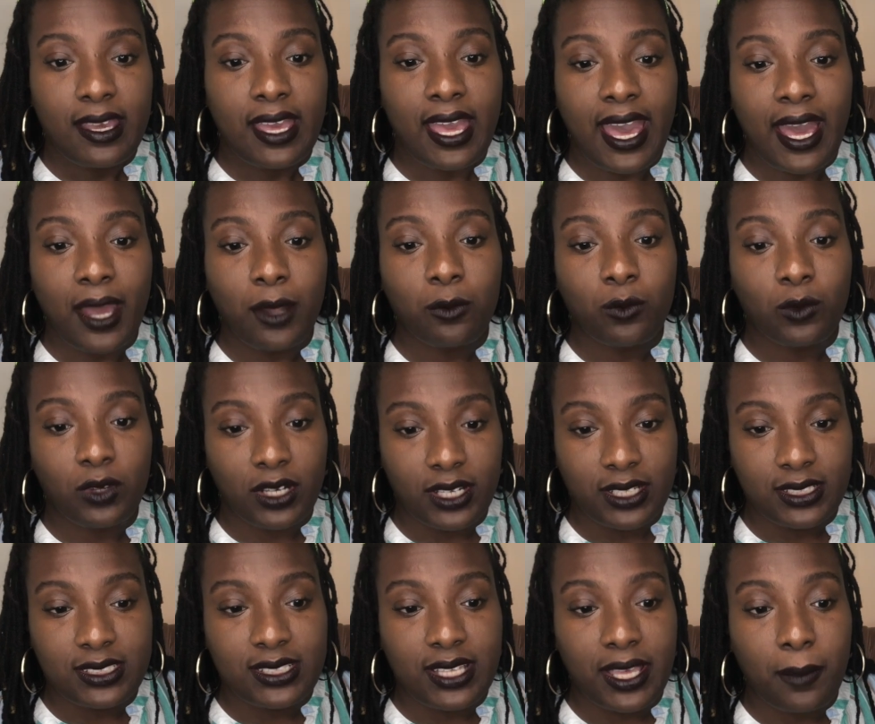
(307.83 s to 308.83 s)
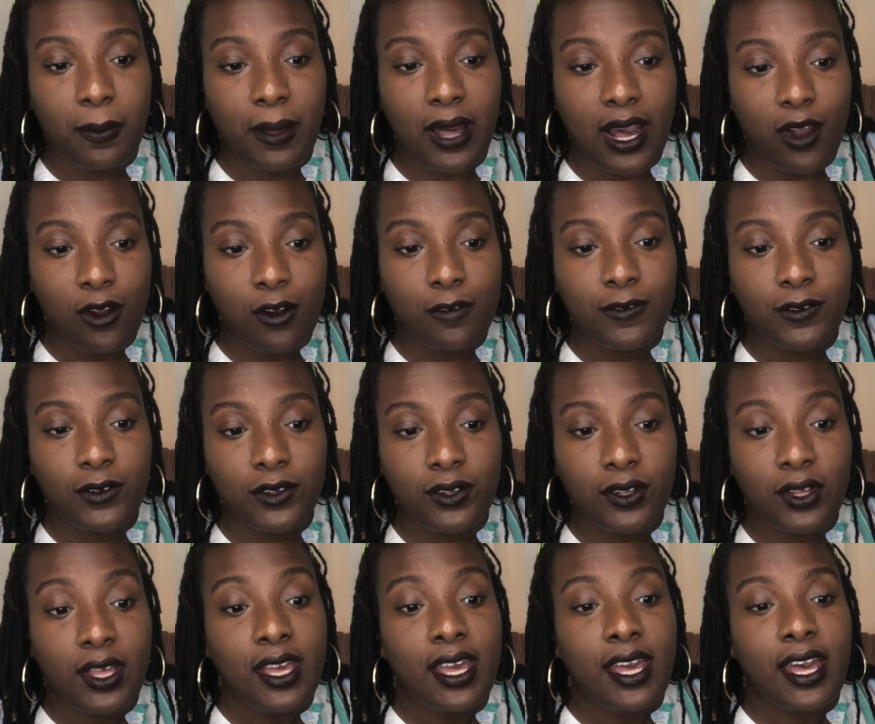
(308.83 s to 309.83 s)
at once a
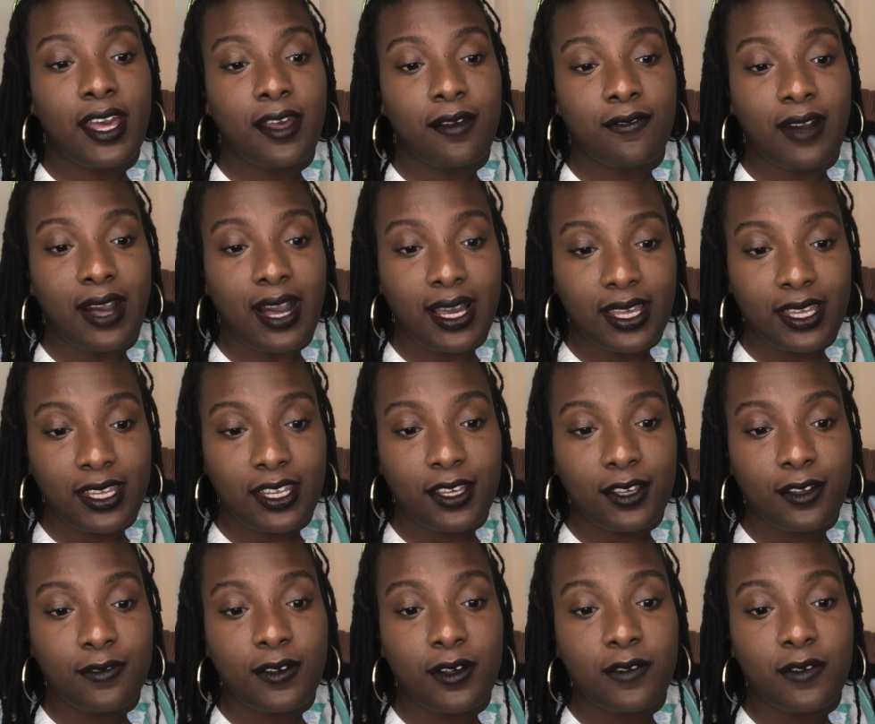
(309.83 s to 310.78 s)
powerful evocative